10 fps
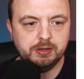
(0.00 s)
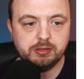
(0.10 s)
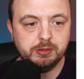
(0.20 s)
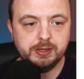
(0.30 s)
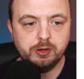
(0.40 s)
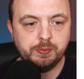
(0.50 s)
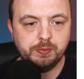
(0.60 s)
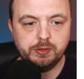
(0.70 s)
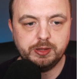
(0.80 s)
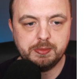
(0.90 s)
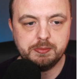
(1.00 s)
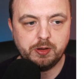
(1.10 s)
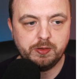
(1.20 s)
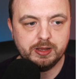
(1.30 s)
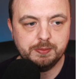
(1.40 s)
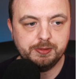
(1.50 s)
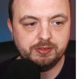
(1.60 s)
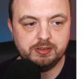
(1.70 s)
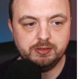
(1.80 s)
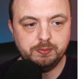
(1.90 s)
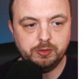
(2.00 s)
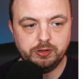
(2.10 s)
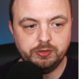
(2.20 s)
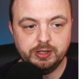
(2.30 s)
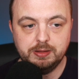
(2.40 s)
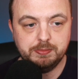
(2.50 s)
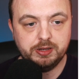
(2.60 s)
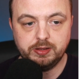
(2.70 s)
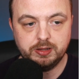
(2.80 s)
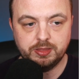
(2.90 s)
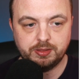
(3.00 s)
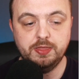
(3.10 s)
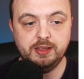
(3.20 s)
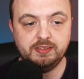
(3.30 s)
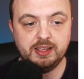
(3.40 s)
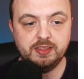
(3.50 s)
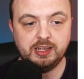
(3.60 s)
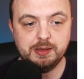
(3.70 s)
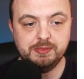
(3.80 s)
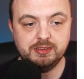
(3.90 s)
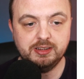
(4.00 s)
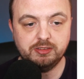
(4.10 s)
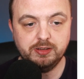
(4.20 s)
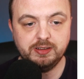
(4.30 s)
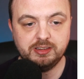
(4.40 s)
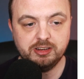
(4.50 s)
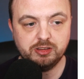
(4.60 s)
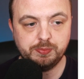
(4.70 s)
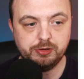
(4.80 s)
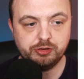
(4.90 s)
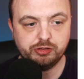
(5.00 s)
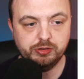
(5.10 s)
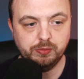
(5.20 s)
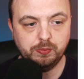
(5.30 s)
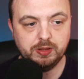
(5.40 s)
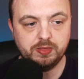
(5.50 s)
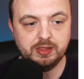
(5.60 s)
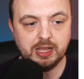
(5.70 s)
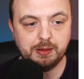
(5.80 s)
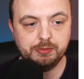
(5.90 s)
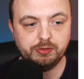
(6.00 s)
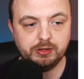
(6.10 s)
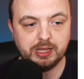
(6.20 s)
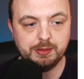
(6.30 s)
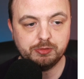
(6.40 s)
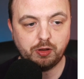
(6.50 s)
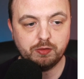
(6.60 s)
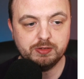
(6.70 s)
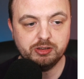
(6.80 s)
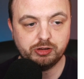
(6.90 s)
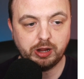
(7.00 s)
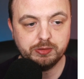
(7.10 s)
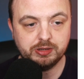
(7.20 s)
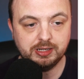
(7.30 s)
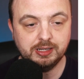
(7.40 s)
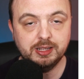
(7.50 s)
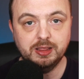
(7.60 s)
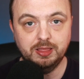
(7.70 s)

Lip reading: But it's going to be an open world MMO in a persistent world in Middle-earth. And they say the game is in its early stages of production with the Amazon Games Orange County.